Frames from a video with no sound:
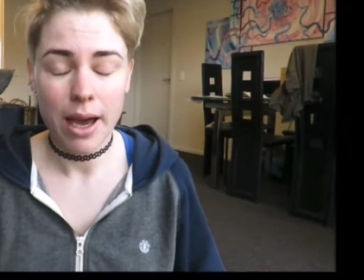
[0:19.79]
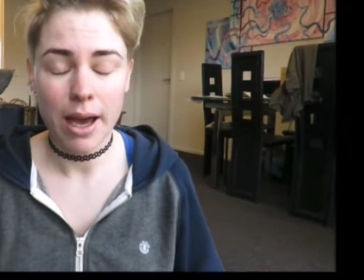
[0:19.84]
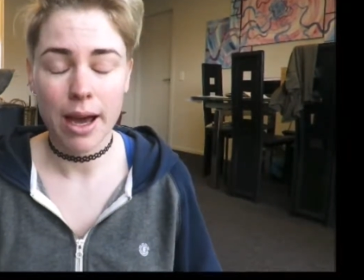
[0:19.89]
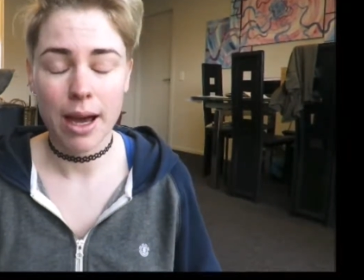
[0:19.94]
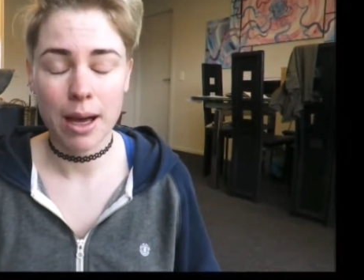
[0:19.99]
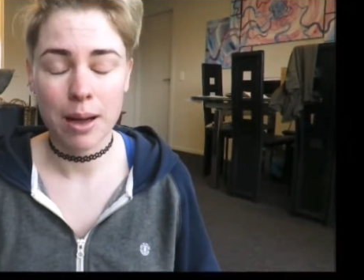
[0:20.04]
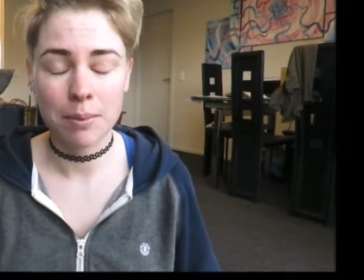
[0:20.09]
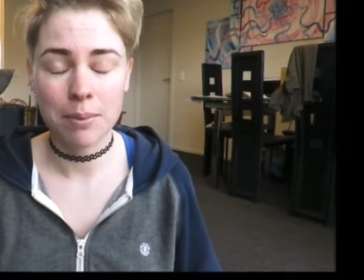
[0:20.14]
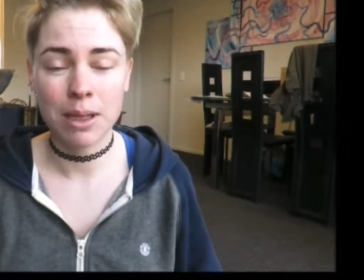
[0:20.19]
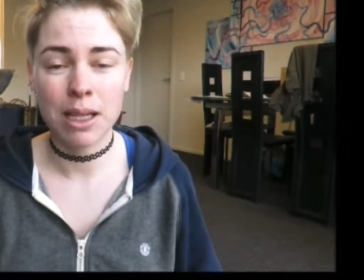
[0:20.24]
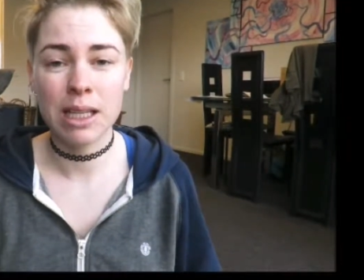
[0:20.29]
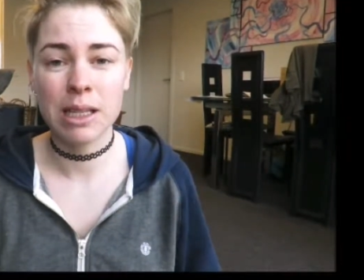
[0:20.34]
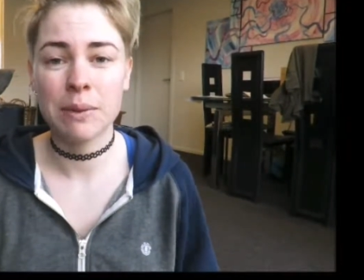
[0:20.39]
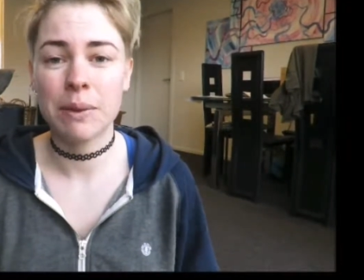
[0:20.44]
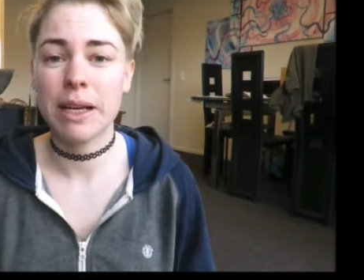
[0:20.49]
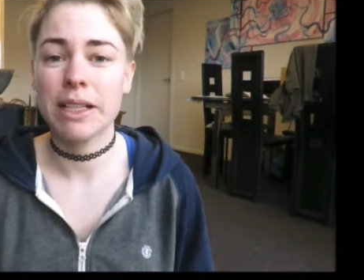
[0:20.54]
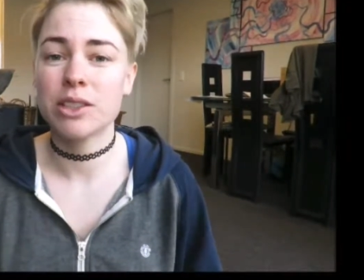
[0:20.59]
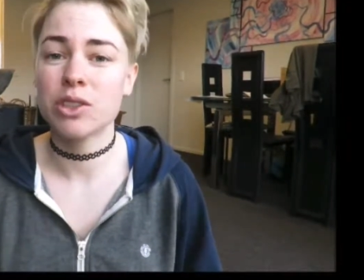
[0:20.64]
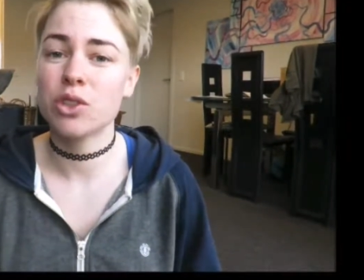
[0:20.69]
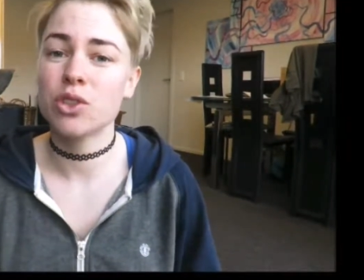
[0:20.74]

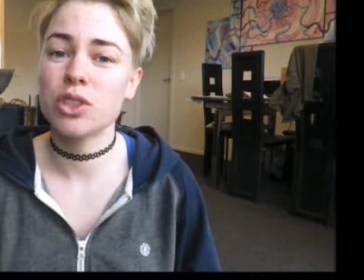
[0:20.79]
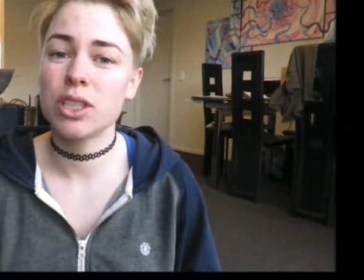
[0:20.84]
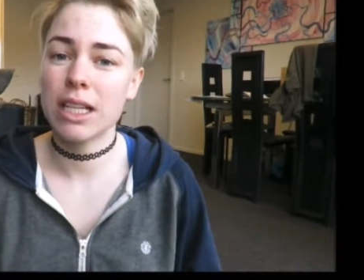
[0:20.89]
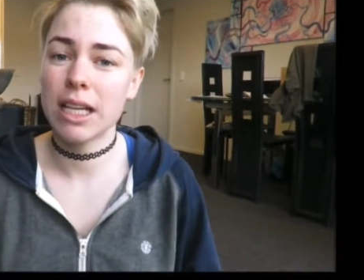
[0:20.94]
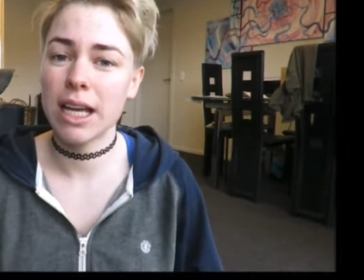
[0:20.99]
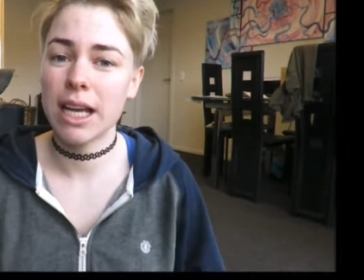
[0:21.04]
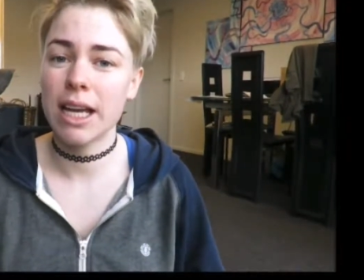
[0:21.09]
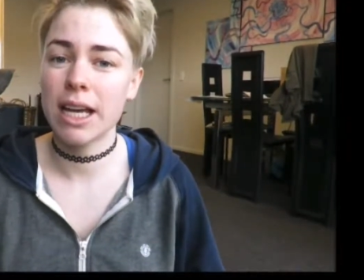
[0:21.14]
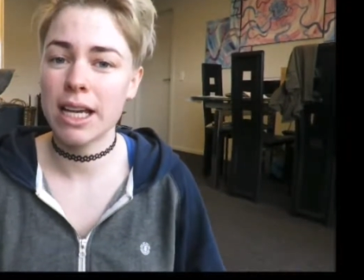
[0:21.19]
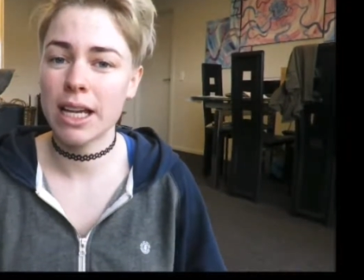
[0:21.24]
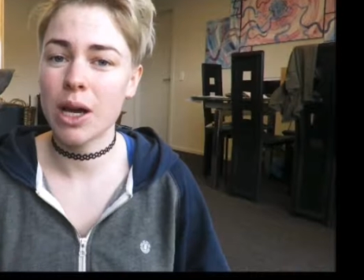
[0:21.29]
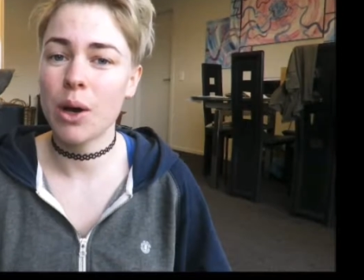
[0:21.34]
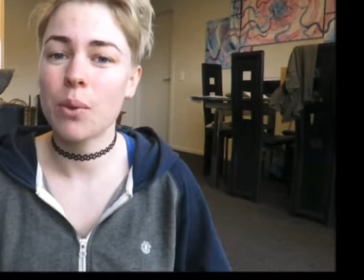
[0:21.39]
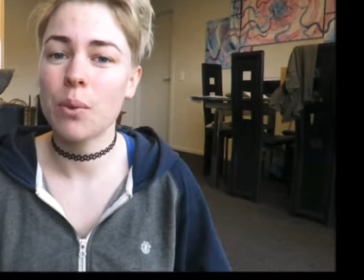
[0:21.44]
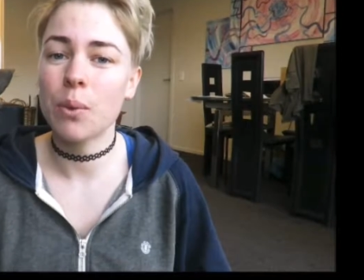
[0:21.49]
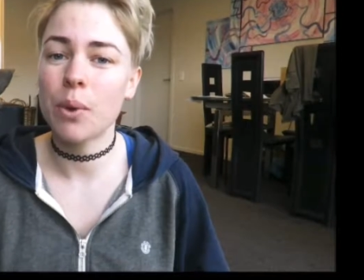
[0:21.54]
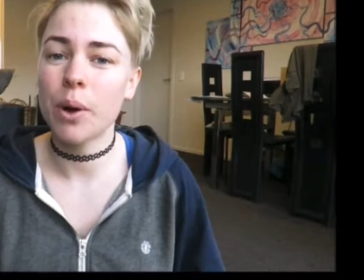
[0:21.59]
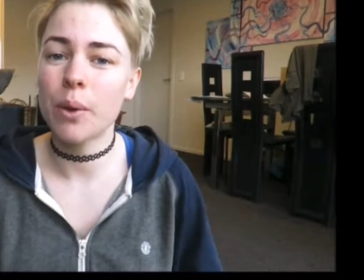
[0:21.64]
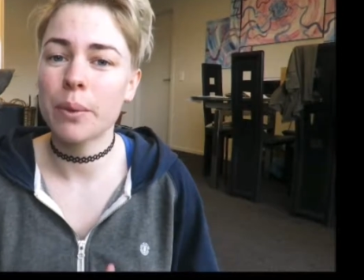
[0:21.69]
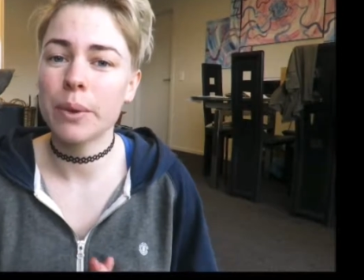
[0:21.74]
Anyway, so today
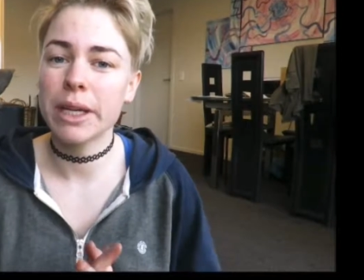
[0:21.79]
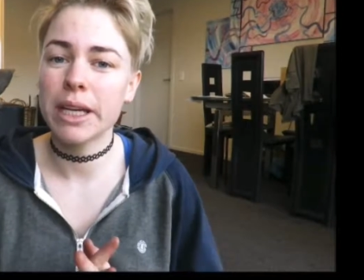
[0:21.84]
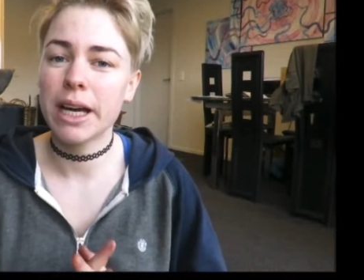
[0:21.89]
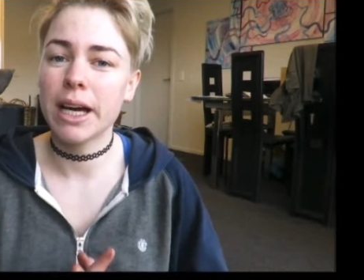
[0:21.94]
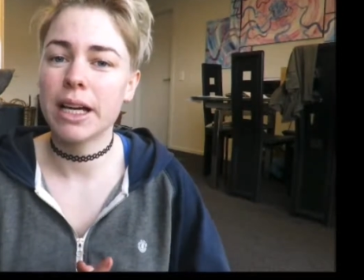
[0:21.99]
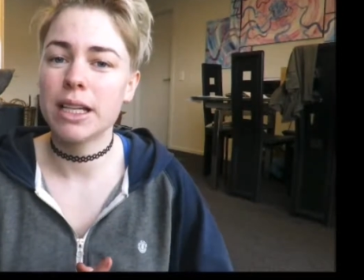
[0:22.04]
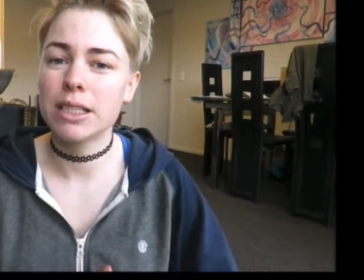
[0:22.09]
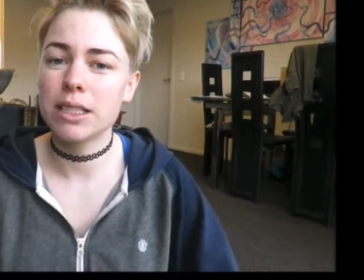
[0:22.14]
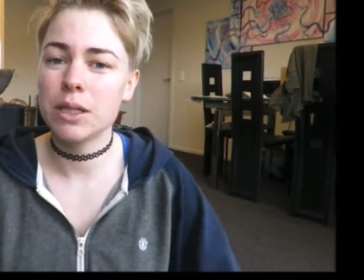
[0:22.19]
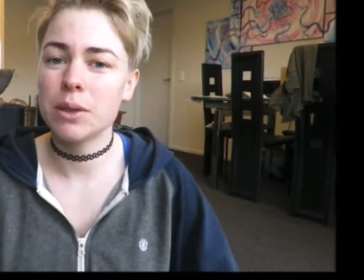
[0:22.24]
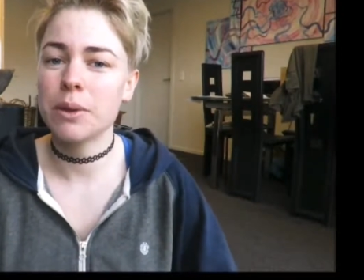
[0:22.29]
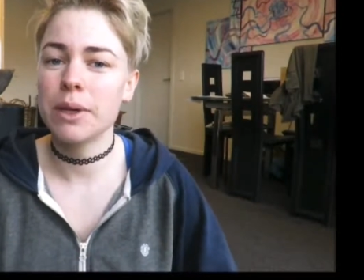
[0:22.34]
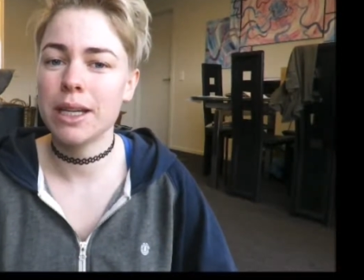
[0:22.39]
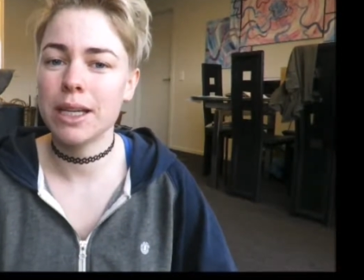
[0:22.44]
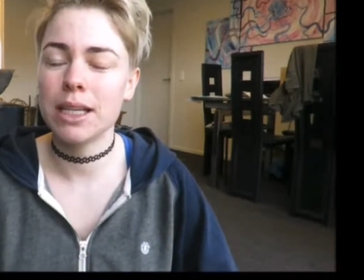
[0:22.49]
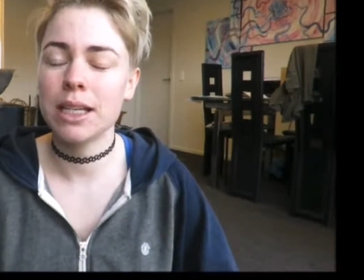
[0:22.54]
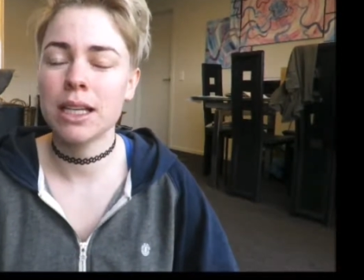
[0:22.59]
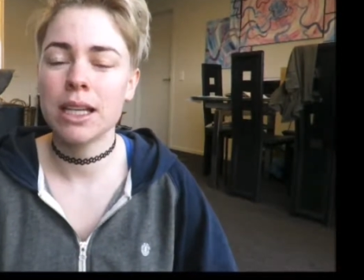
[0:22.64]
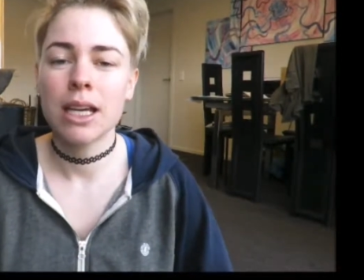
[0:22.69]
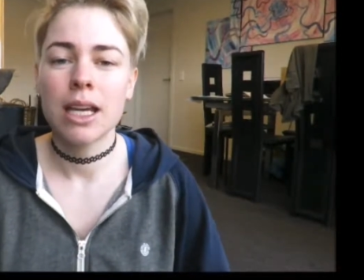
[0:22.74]
what we are
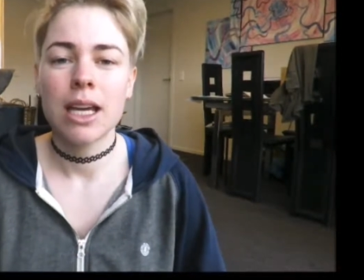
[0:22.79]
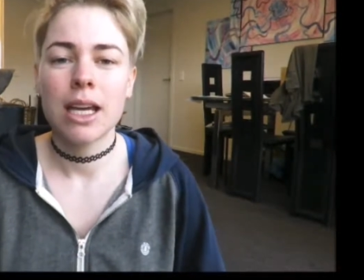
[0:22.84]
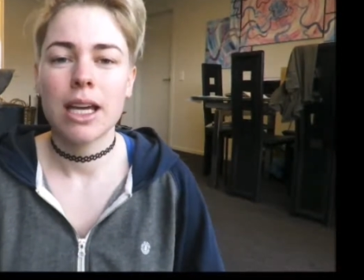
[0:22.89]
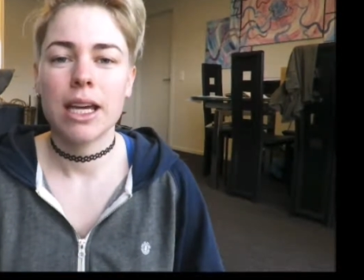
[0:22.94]
doing